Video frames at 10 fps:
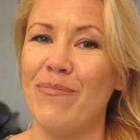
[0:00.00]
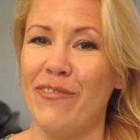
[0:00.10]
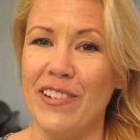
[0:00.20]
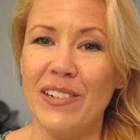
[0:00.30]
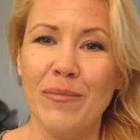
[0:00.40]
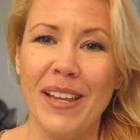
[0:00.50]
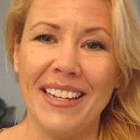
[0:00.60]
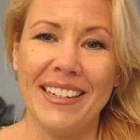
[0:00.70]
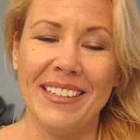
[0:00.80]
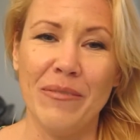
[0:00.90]

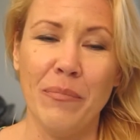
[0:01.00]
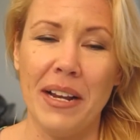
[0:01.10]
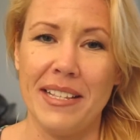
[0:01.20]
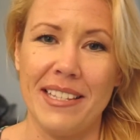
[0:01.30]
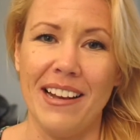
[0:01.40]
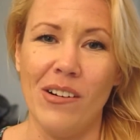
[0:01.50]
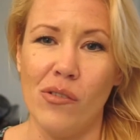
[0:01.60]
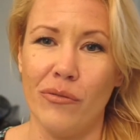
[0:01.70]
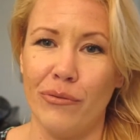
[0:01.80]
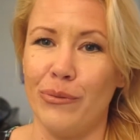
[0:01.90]
filming
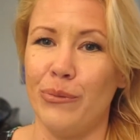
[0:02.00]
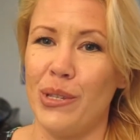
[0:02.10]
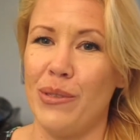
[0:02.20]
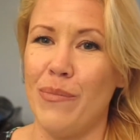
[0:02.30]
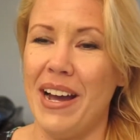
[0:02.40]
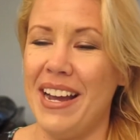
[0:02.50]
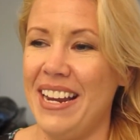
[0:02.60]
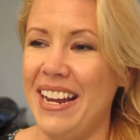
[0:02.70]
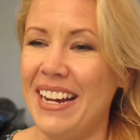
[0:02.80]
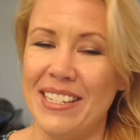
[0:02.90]
myself with
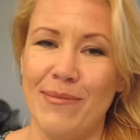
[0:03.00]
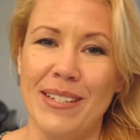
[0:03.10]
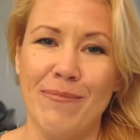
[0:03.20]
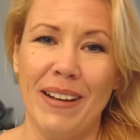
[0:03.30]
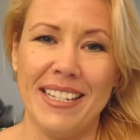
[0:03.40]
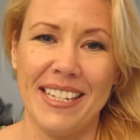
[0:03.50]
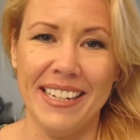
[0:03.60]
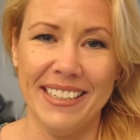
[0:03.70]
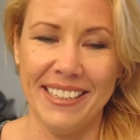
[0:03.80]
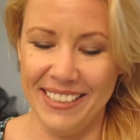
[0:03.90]
my husband and my
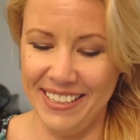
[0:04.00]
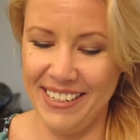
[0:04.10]
son